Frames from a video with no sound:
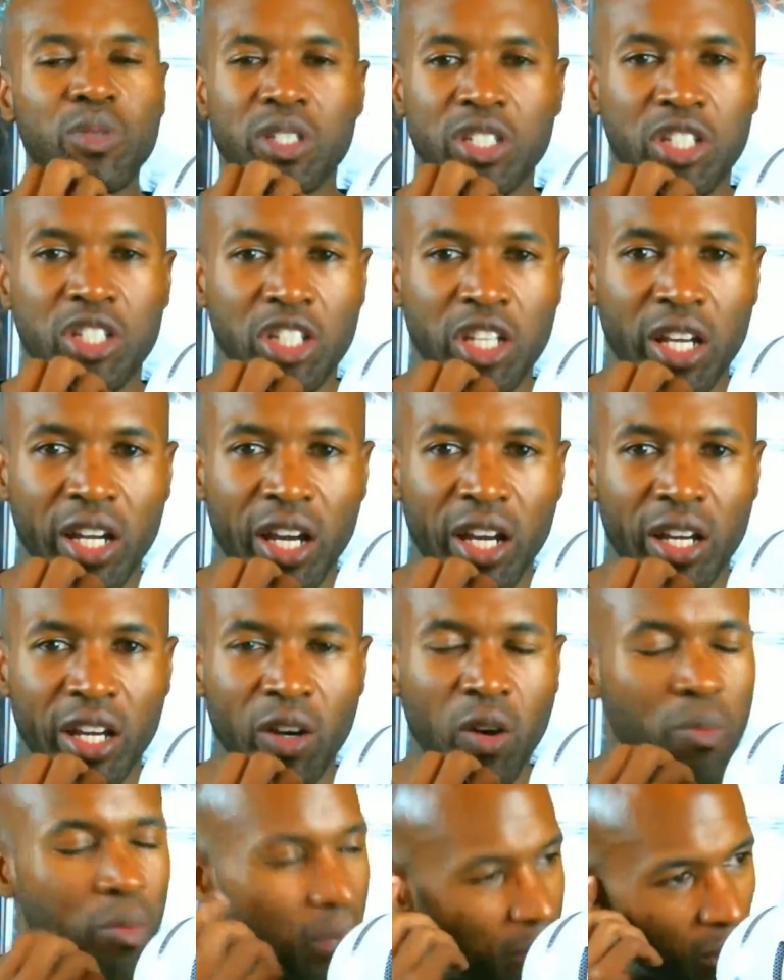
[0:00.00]
a Jedi
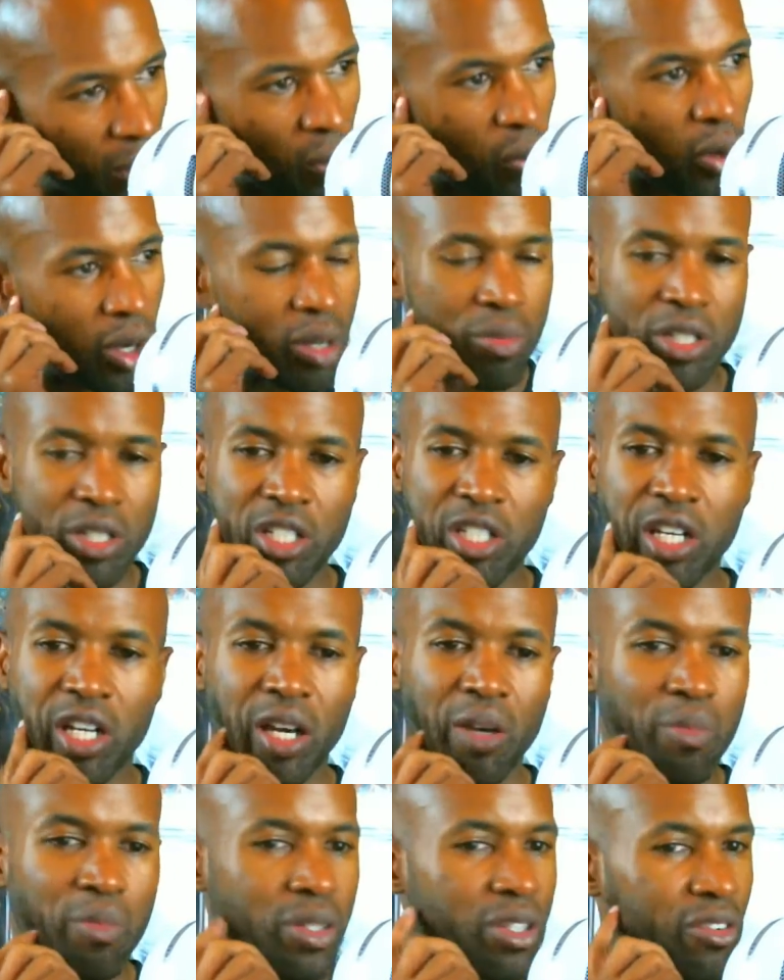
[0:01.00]
or maybe a wannabe
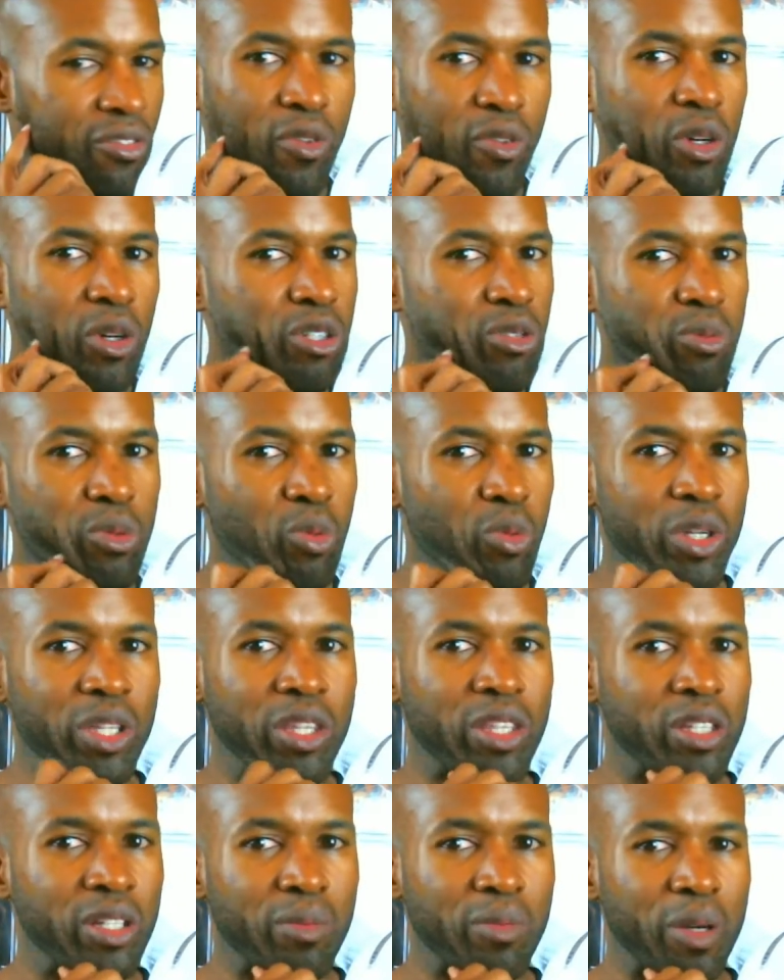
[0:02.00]
Jedi, but the Force was with
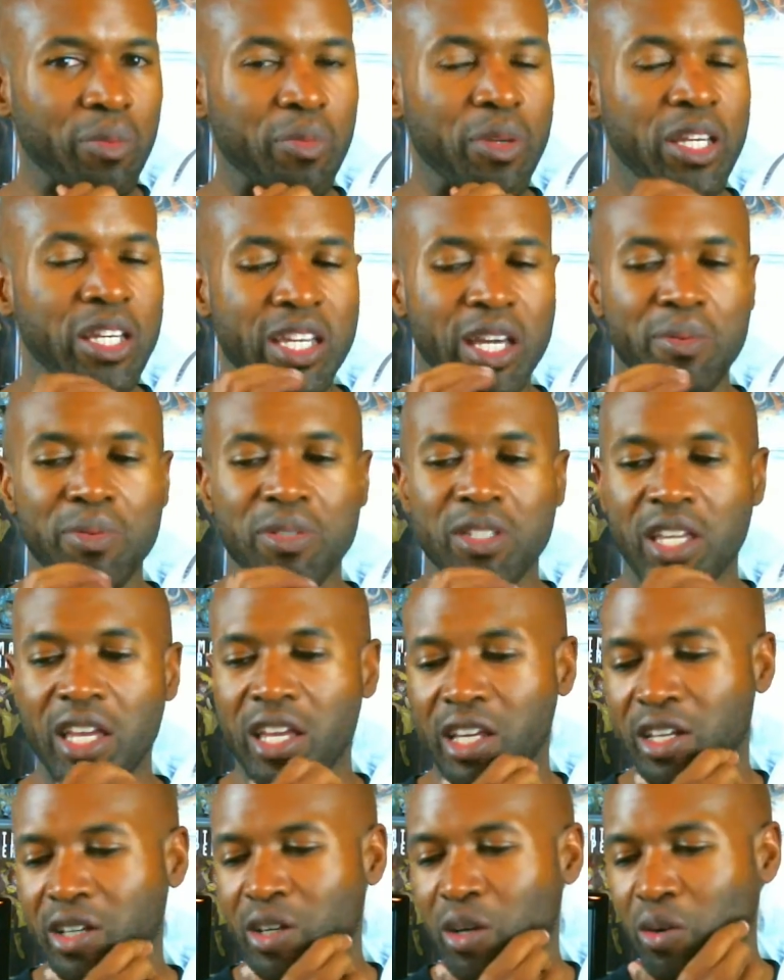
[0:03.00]
him. I mean, he kept
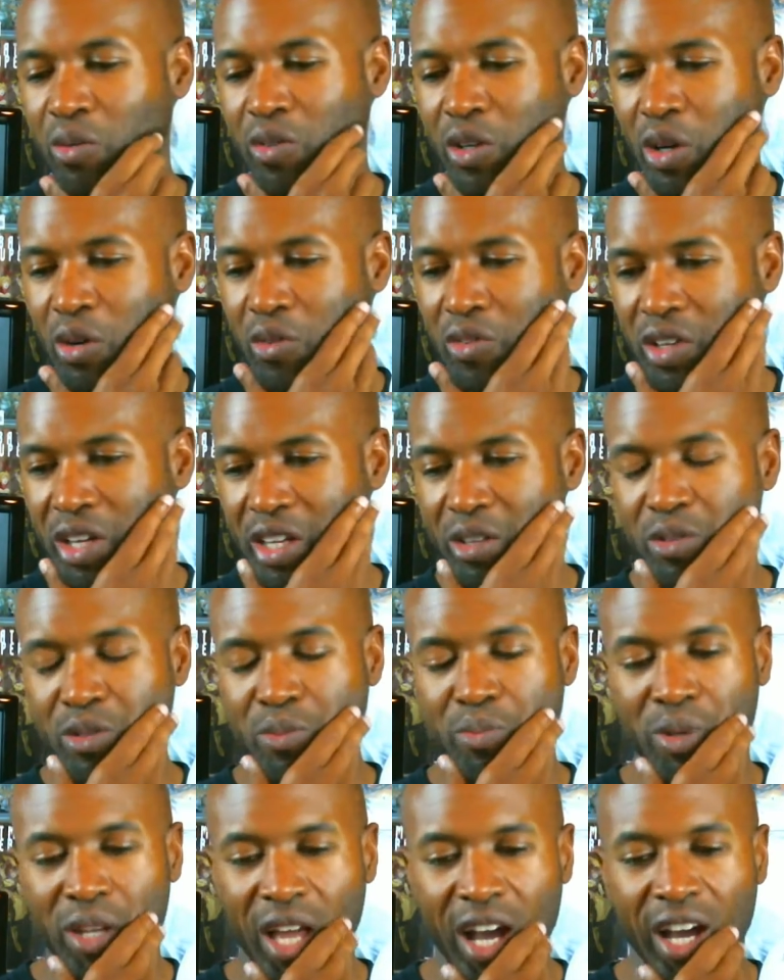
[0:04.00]
saying it over and over again. He was
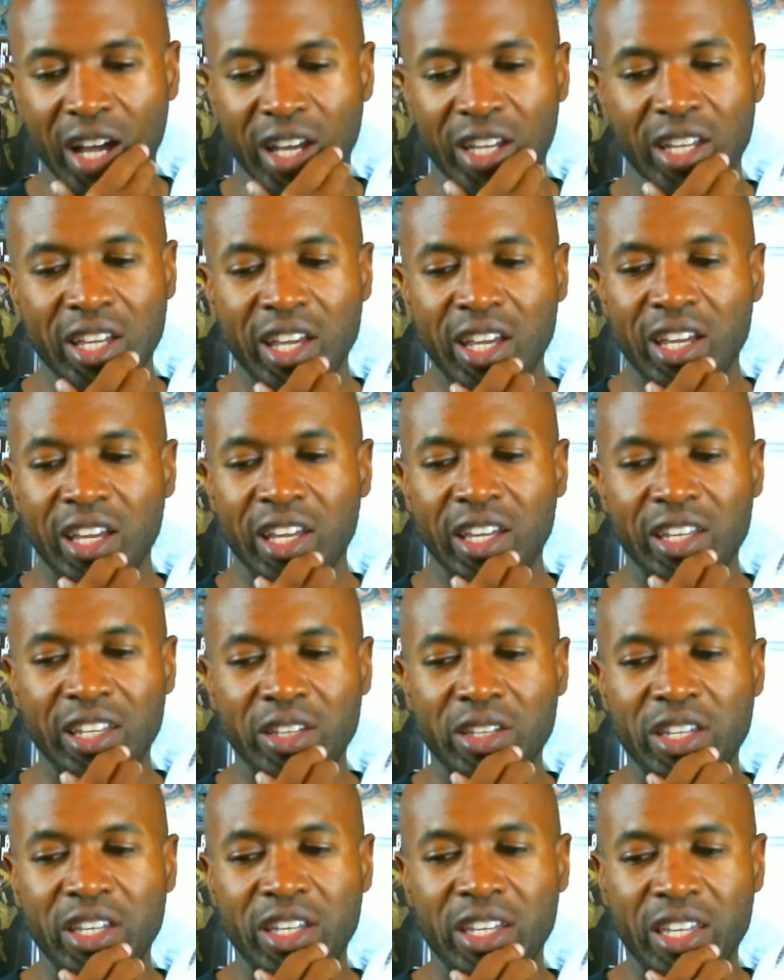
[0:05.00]
blind and he
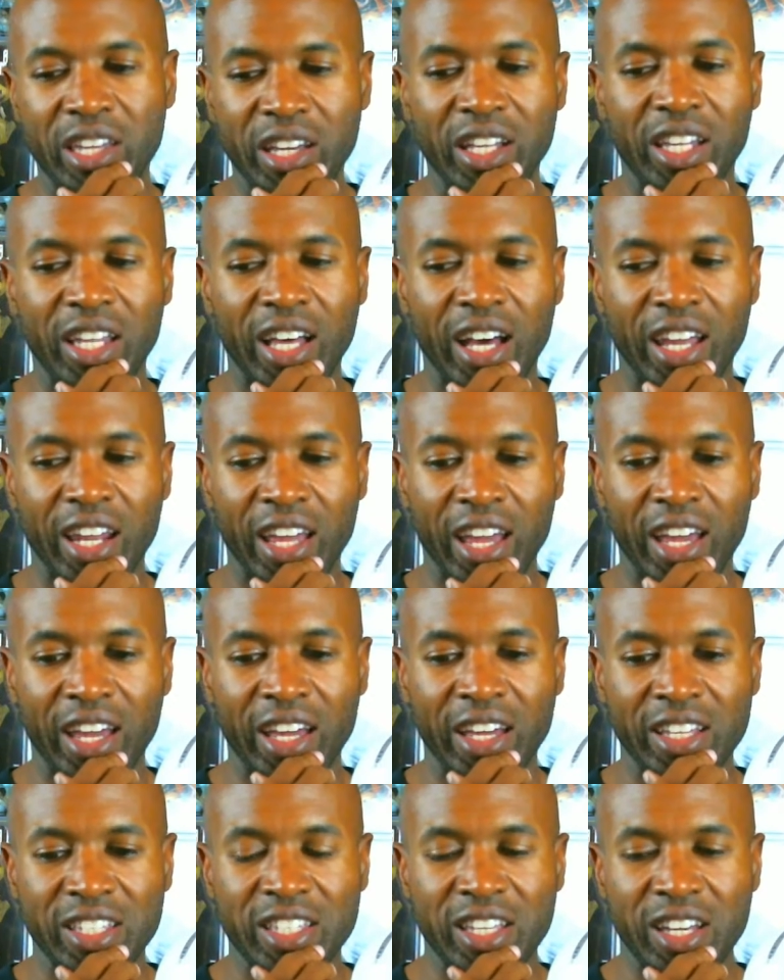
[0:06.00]
could kick a lot of
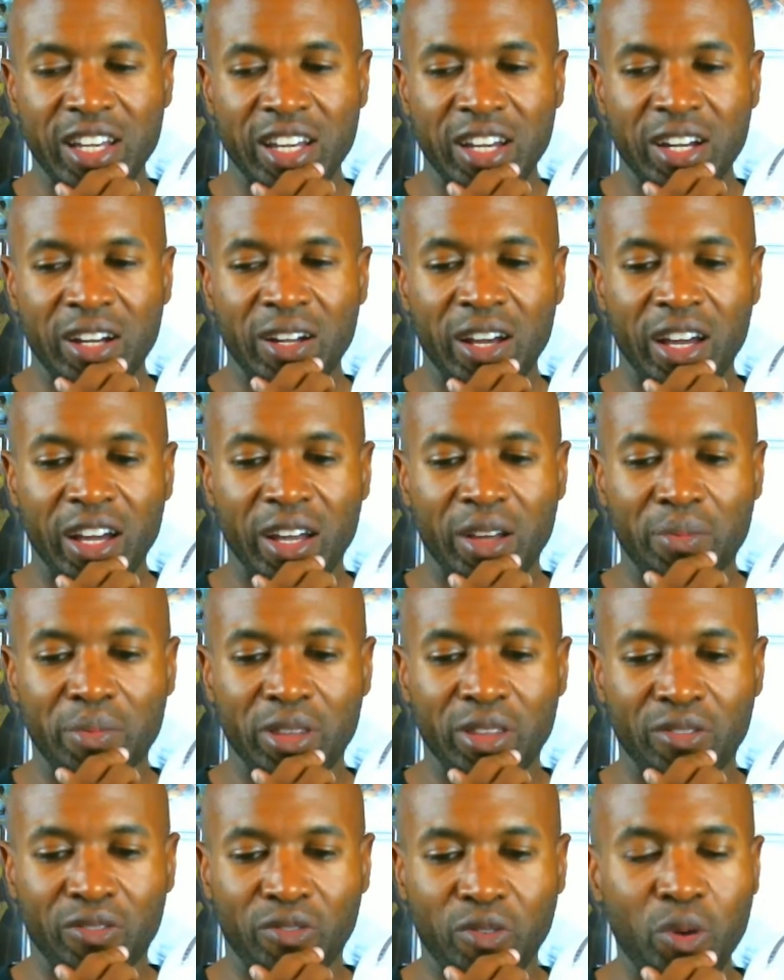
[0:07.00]
ass, but
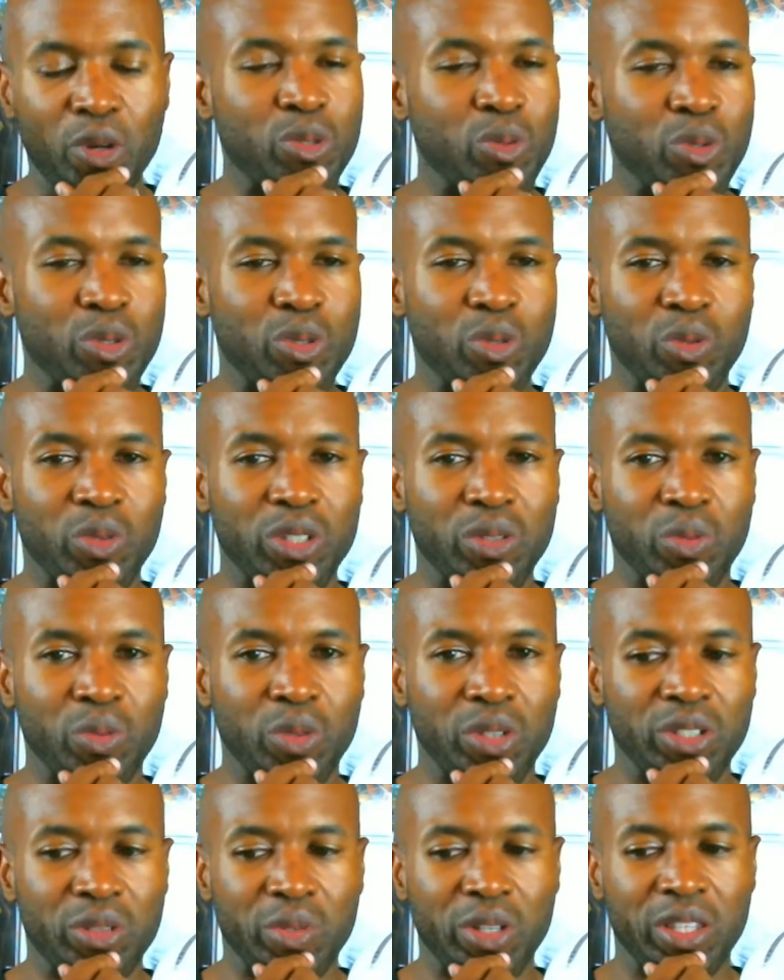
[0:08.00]
the Force was
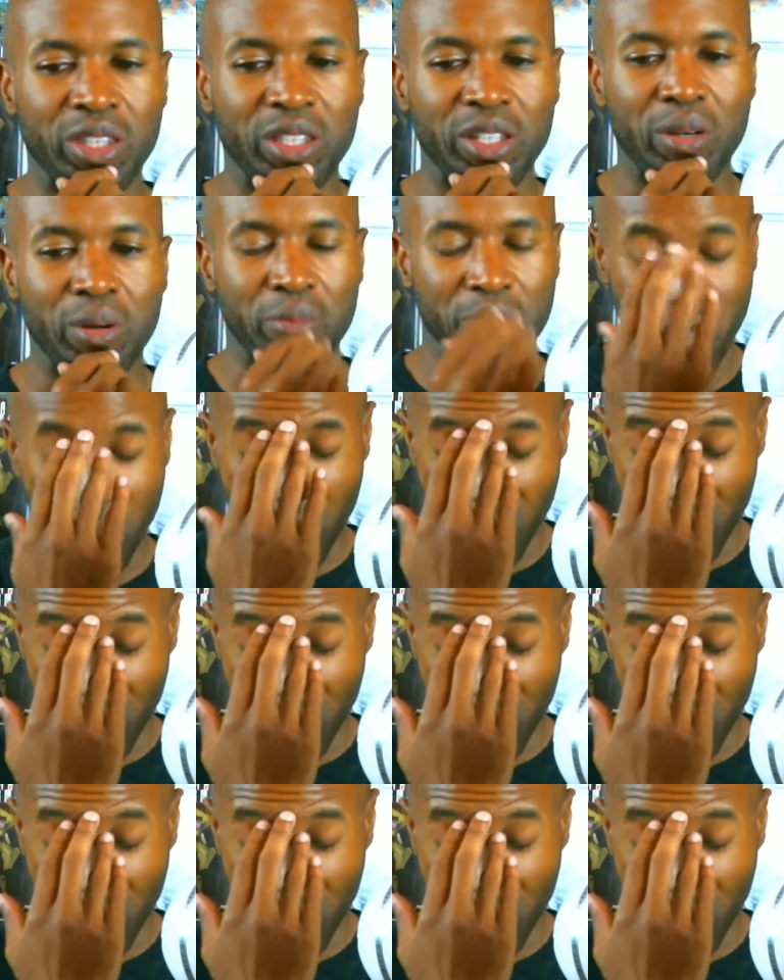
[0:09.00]
with him. I'm sorry,